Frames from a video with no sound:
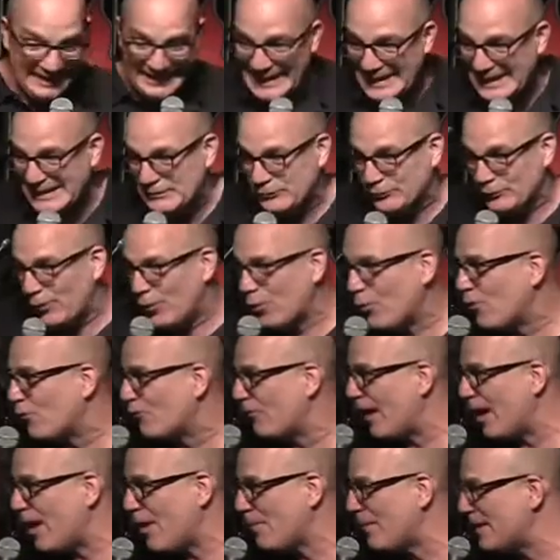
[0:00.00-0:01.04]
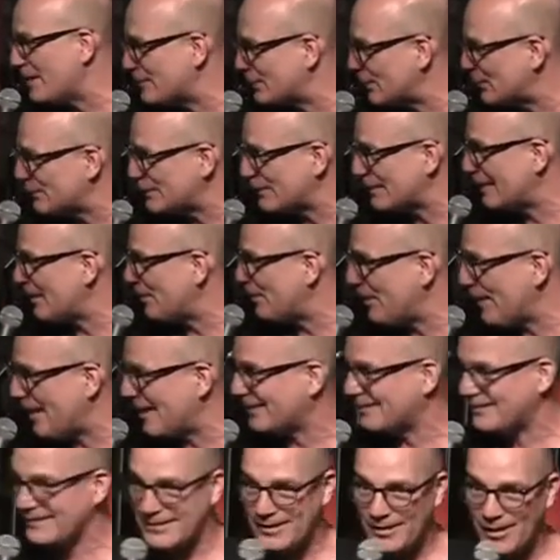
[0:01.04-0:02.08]
He drove. How am I supposed to get
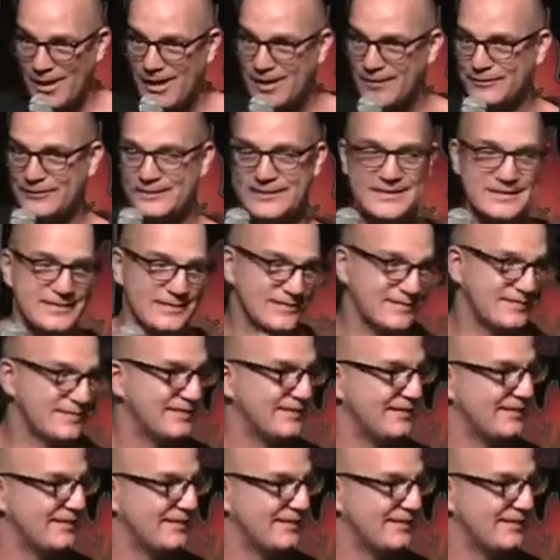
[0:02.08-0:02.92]
back to the office?